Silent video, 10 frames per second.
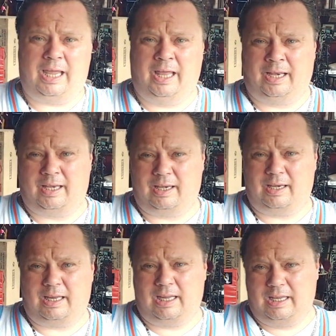And
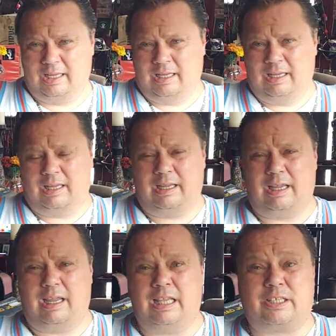
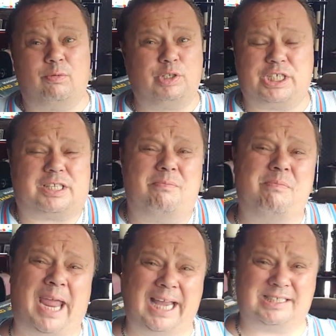it was just
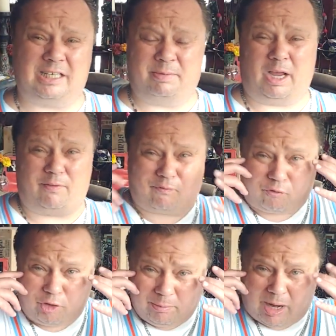amazing to me how
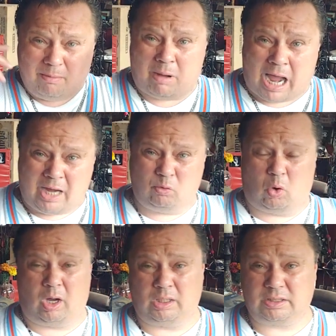free my
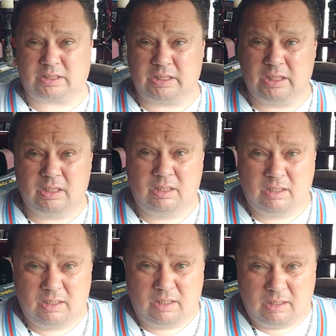mind was
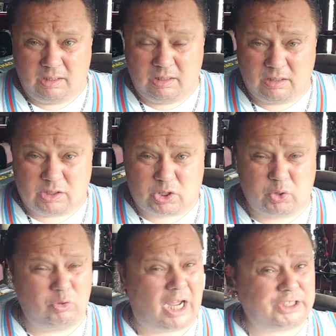
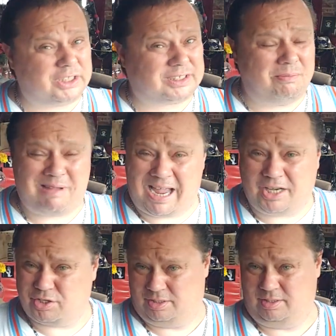to not just
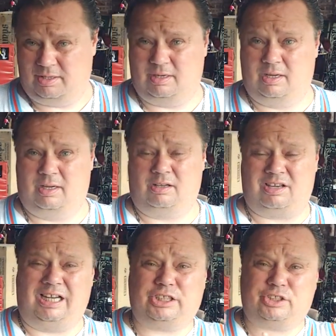imagine,
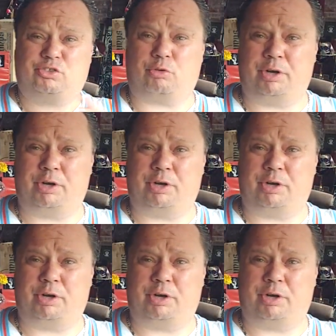to not just